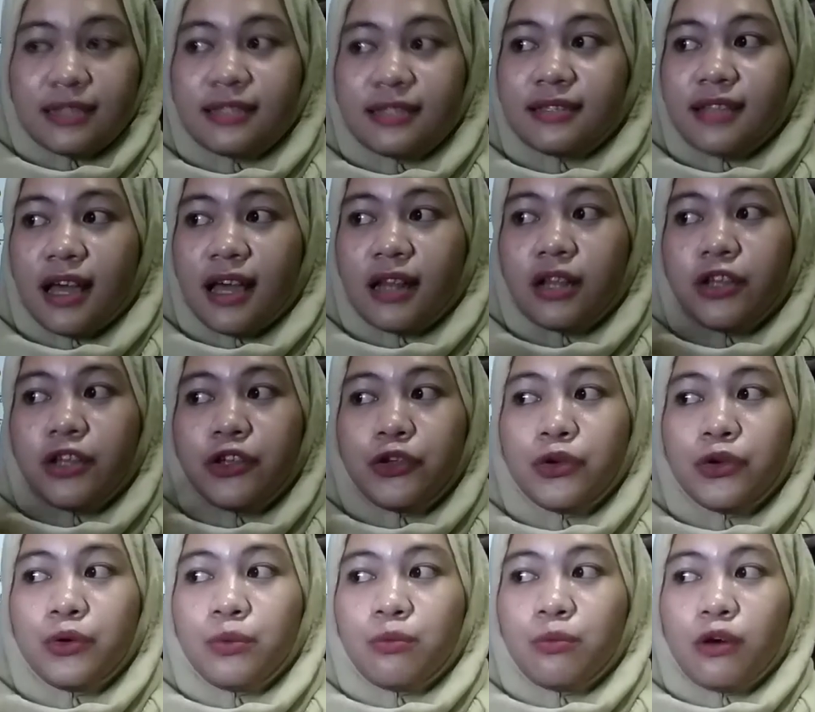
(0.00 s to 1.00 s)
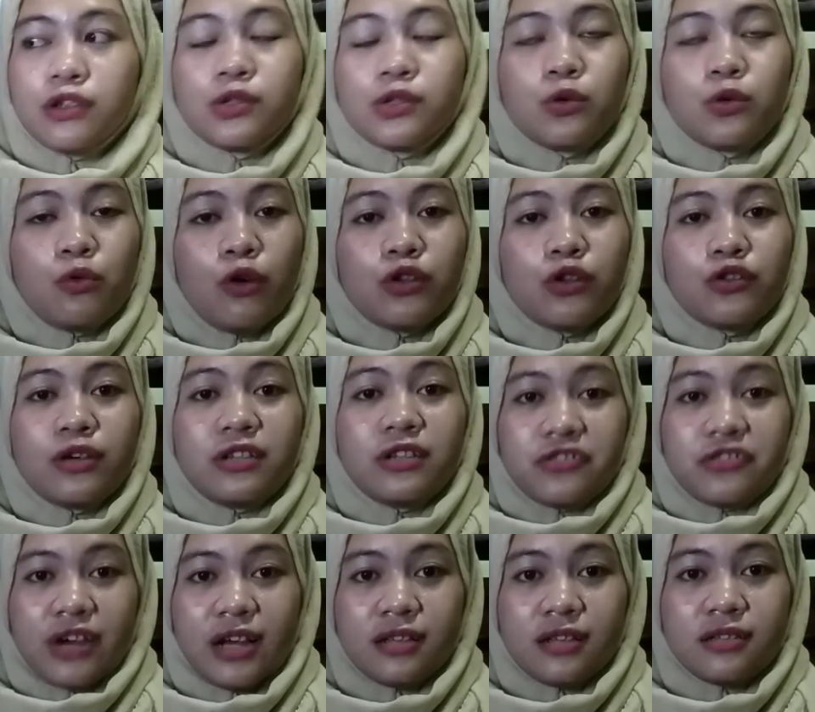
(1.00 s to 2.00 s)
that you most want to
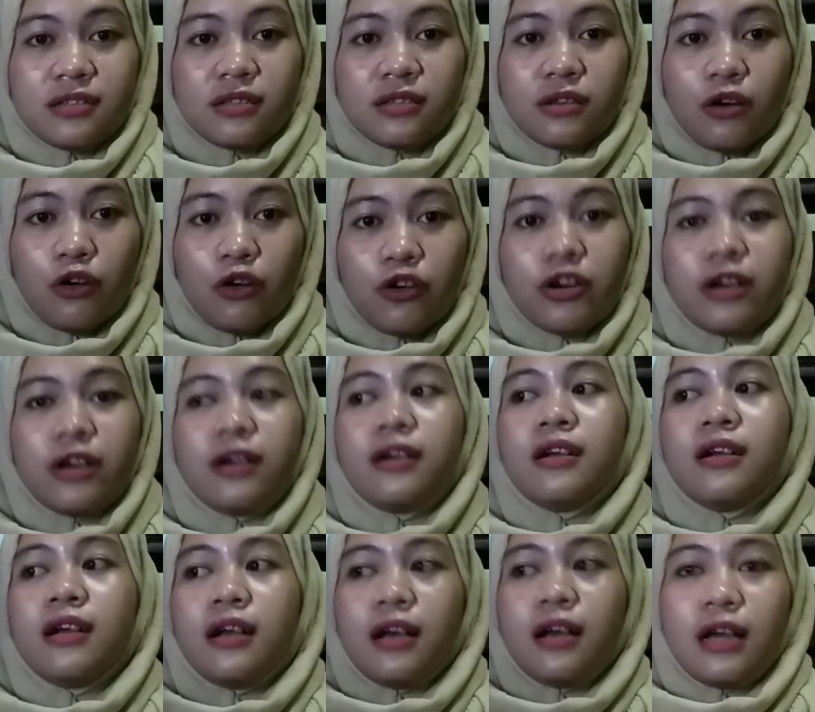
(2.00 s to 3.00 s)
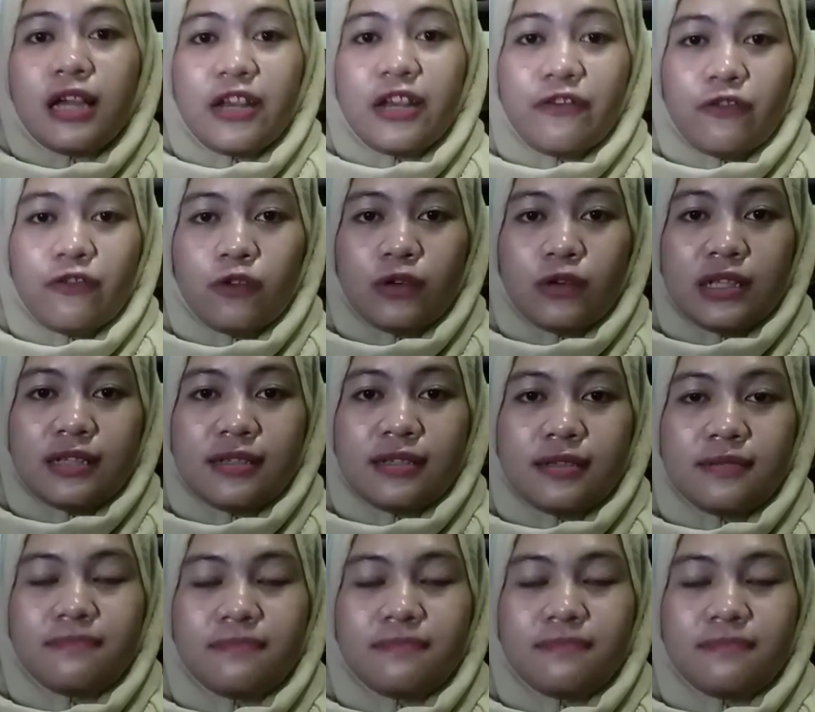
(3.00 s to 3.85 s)
address or influence.